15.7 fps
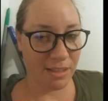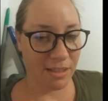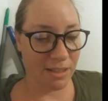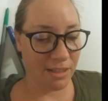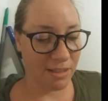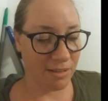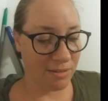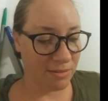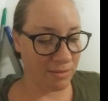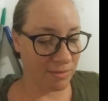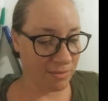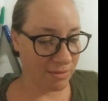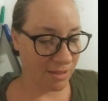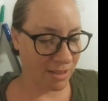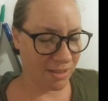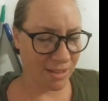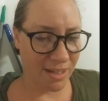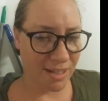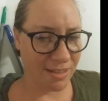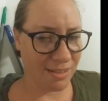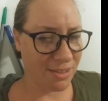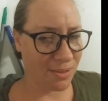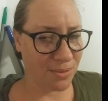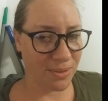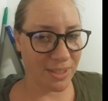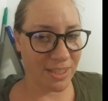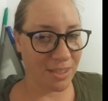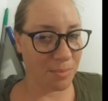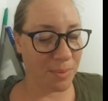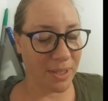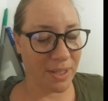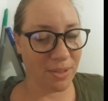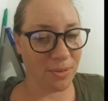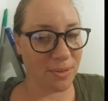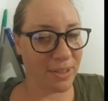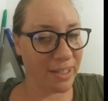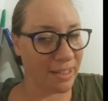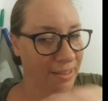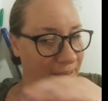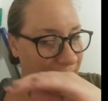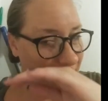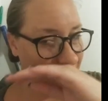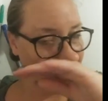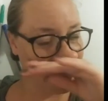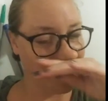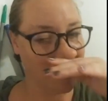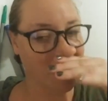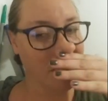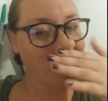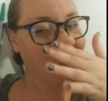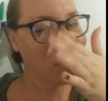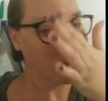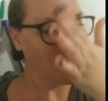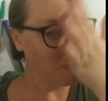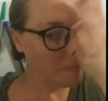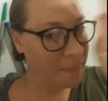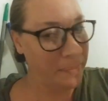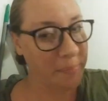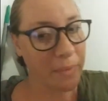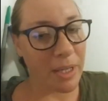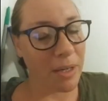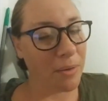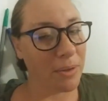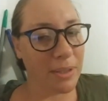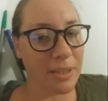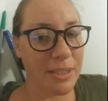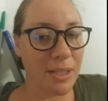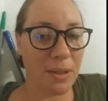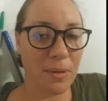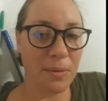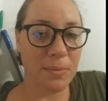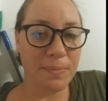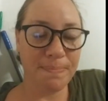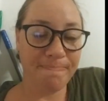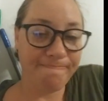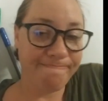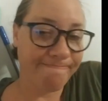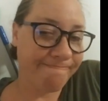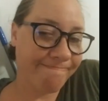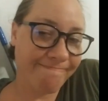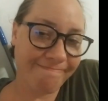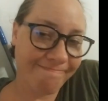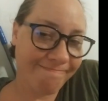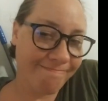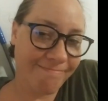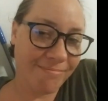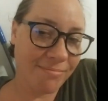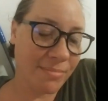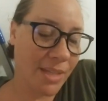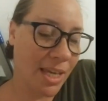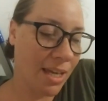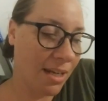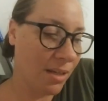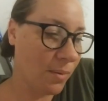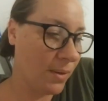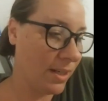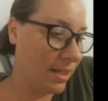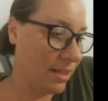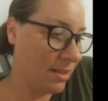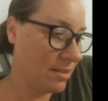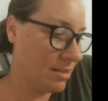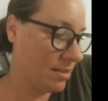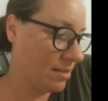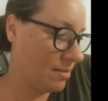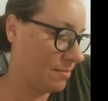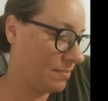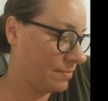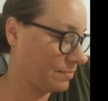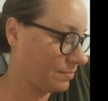I don't need the paranoia. I really don't. Anyways.